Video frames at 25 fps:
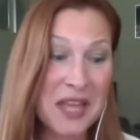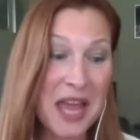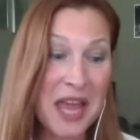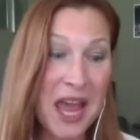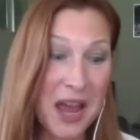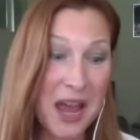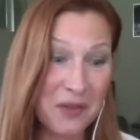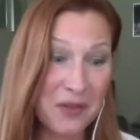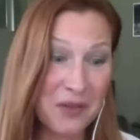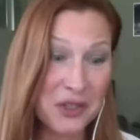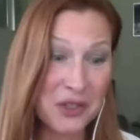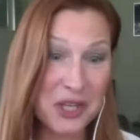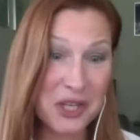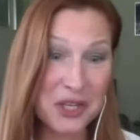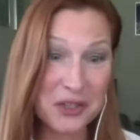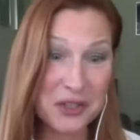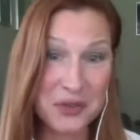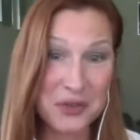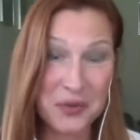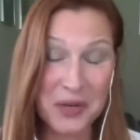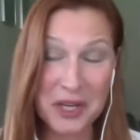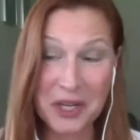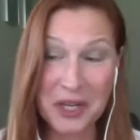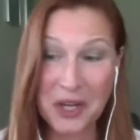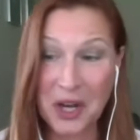have a G
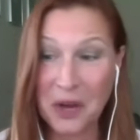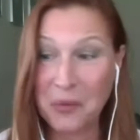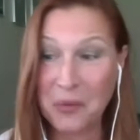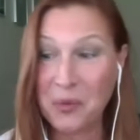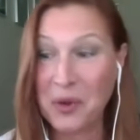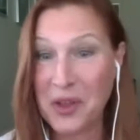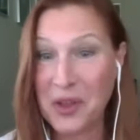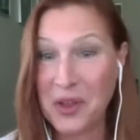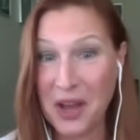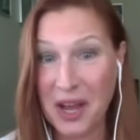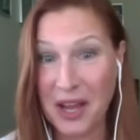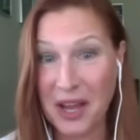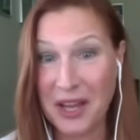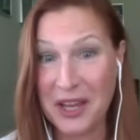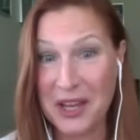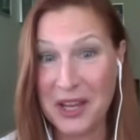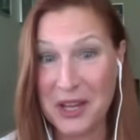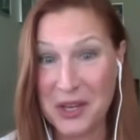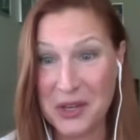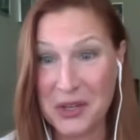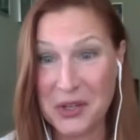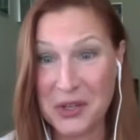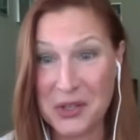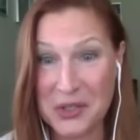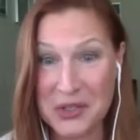string on with high
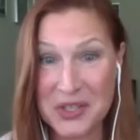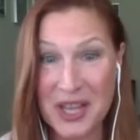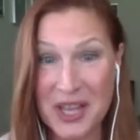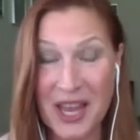heels,